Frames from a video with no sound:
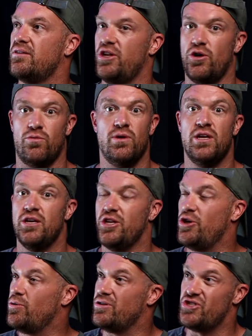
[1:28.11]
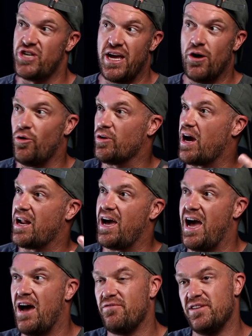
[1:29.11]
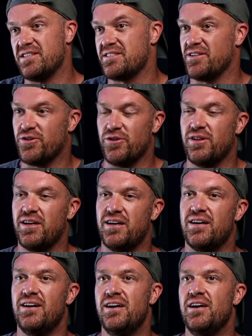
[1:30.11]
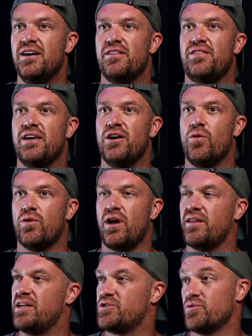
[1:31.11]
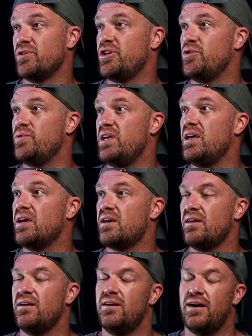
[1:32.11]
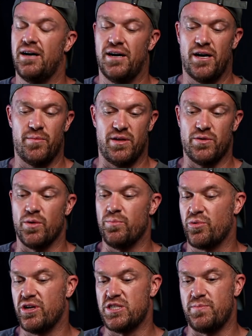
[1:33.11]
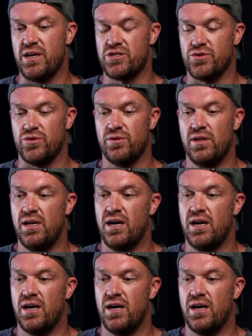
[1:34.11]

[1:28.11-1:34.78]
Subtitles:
You know, you and Jay Holt kind of have this little thing going on that's really unique and pretty special,